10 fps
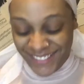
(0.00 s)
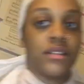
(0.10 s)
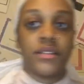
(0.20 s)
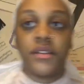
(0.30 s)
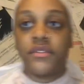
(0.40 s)

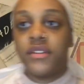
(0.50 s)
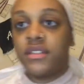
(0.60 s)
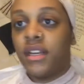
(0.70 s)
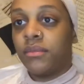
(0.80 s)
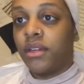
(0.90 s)
So the first
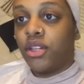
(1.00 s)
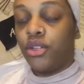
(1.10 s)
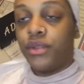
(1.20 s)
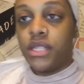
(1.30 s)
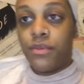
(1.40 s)
thing I'm going to
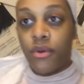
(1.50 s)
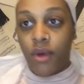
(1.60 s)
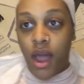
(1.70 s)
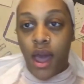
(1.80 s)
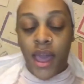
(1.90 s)
do is
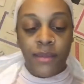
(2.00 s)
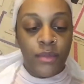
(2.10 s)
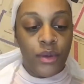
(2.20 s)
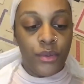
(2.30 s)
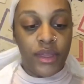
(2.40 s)

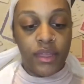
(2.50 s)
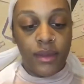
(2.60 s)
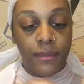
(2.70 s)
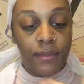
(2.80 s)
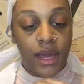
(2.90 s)
prime with
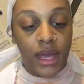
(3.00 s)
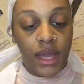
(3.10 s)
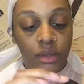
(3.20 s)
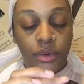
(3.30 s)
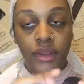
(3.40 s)
my
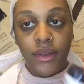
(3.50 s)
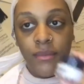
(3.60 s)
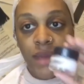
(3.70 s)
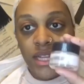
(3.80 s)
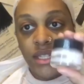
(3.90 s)
L'Oreal
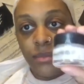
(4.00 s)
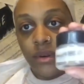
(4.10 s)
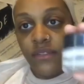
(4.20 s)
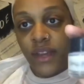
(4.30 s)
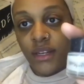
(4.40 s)
Magic
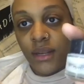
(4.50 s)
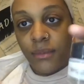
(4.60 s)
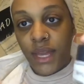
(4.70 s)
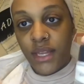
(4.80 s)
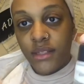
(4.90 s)
Perfecting
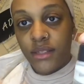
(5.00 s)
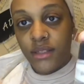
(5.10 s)
Base.